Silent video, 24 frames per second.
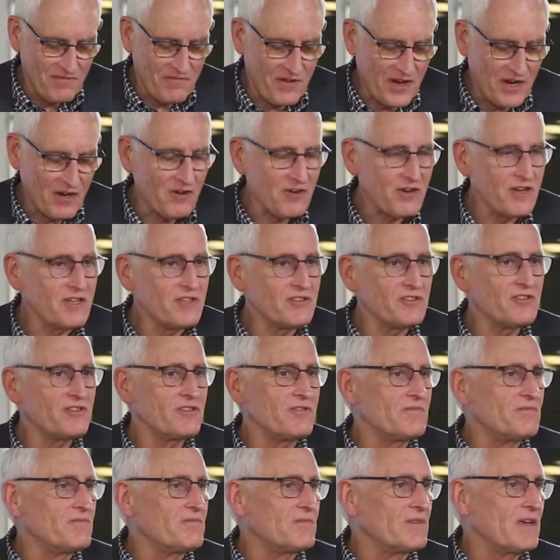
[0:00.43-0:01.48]

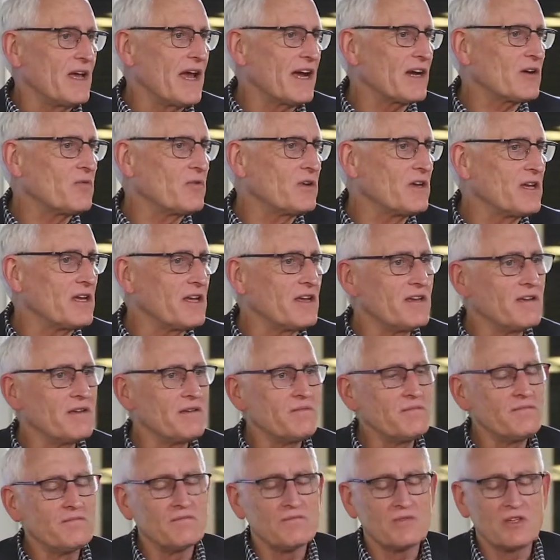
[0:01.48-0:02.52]
fairness,
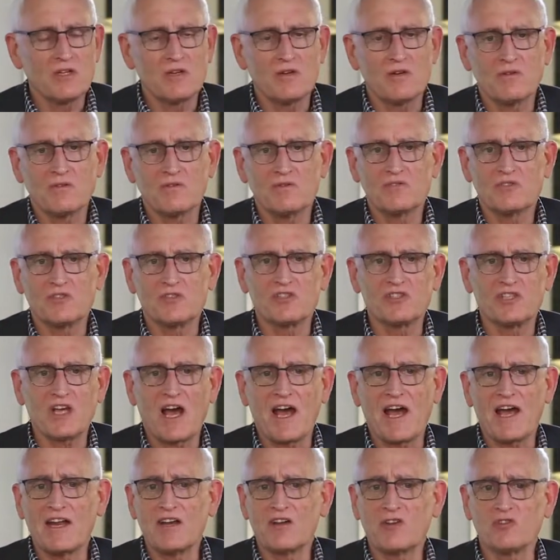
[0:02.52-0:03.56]
equity, you know,
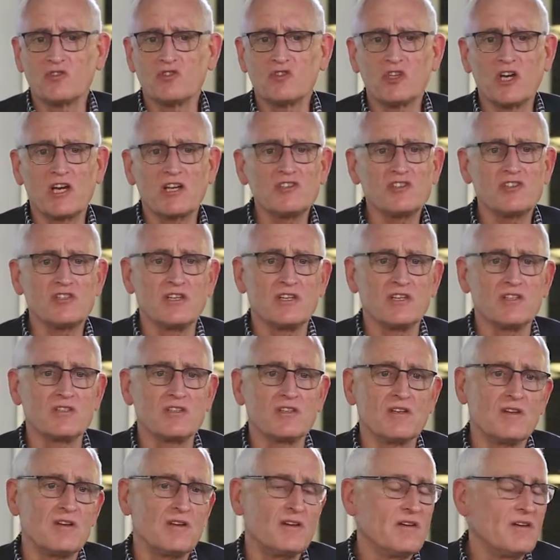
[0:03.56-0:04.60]
societal
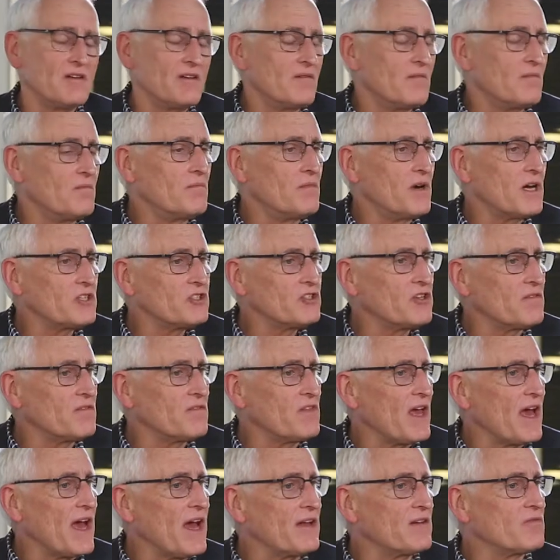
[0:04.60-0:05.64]
justice, much
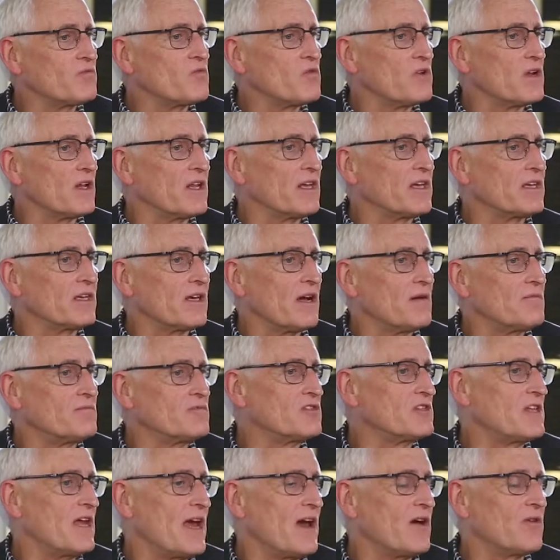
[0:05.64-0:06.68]
of that really
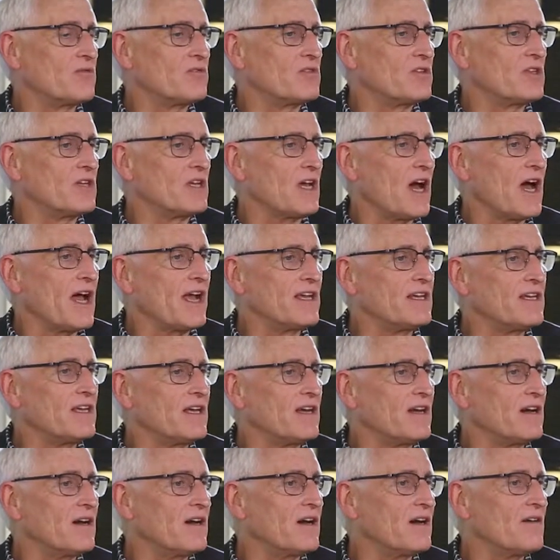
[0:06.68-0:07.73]
comes down to the
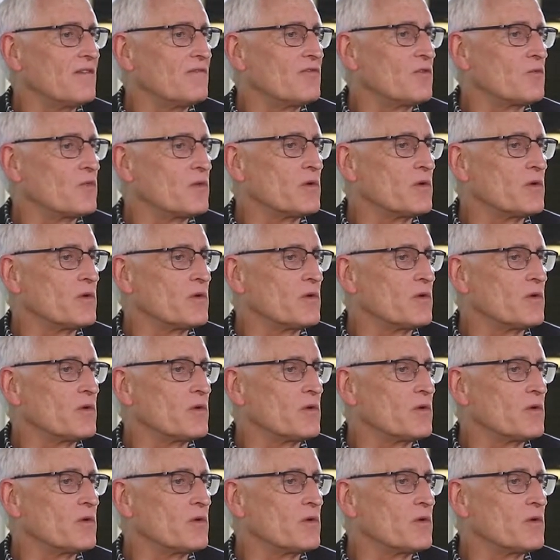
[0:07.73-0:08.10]
idea of the